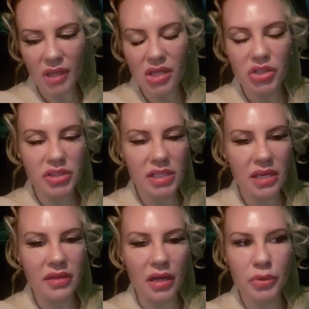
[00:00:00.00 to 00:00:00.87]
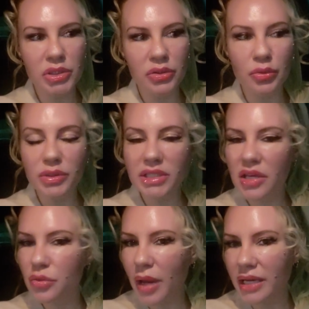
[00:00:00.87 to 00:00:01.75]
Your teeth, I would do a
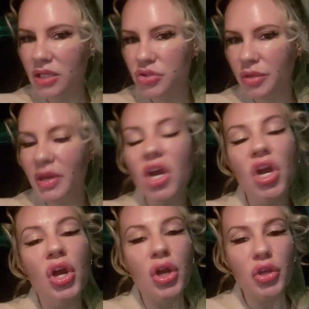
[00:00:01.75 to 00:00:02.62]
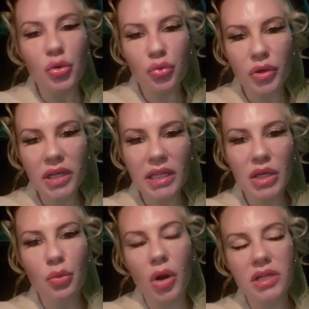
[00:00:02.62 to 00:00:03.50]
teeth whitening treatment. You really
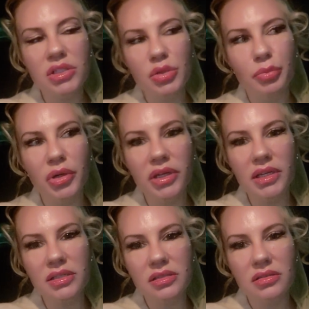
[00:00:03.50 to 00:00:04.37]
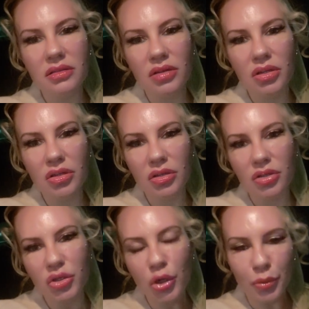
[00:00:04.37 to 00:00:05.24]
want to put
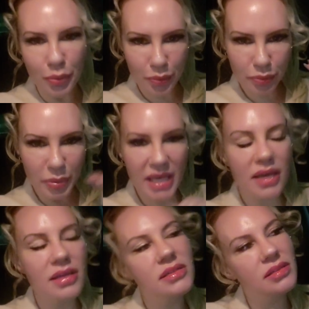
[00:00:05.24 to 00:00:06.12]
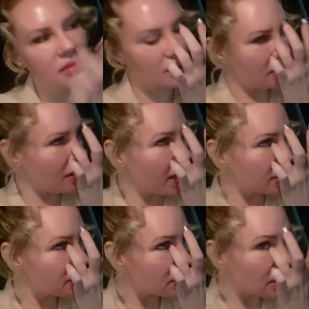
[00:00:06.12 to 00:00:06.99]
your, because
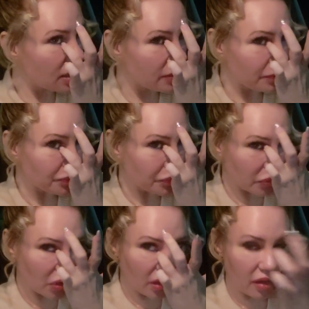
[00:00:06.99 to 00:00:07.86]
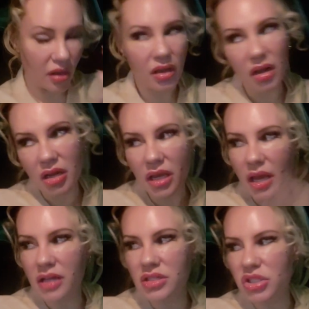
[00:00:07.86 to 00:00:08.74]
honestly,
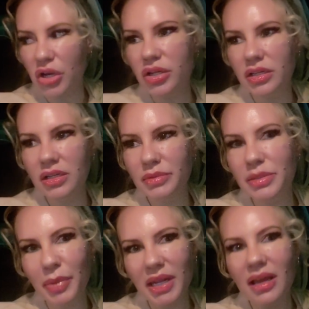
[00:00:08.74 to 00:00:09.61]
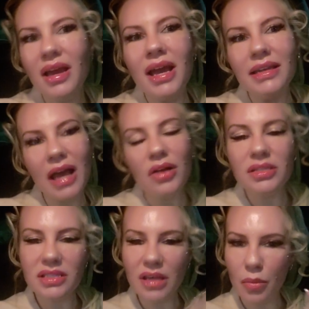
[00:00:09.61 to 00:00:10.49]
in certain, now
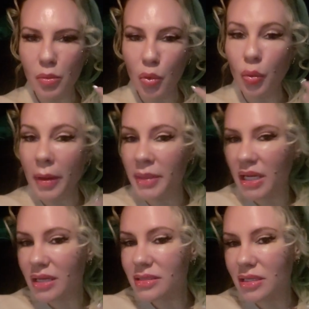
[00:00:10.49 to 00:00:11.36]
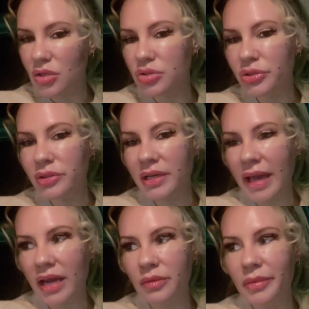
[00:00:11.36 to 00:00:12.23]
some women in casinos, you look
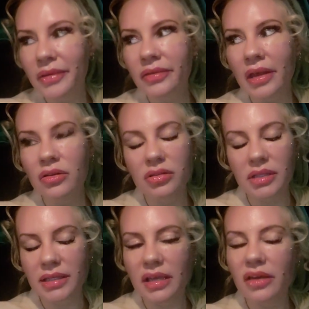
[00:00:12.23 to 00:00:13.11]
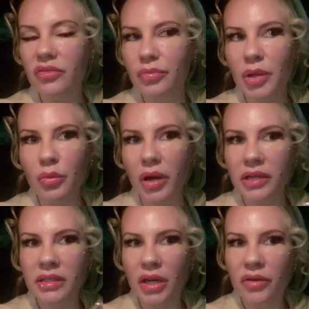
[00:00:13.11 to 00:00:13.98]
at them and they look like they've been
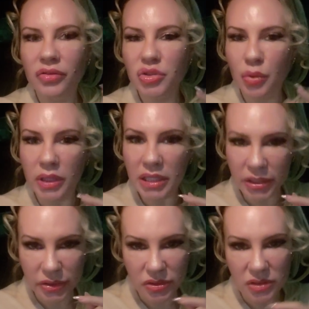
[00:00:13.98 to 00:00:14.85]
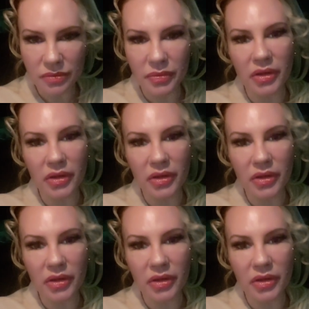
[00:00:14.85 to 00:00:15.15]
working there for 20 years.